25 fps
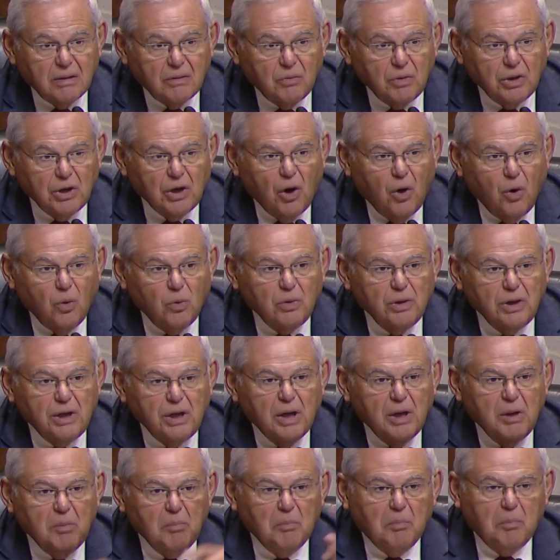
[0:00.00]
We
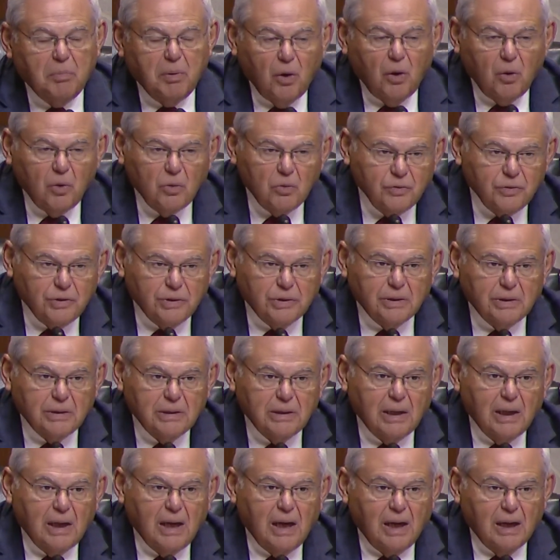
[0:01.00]
only
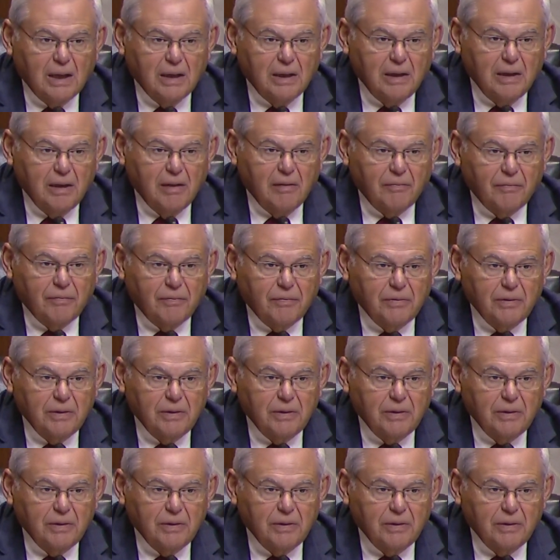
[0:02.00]
embolden Aliyev.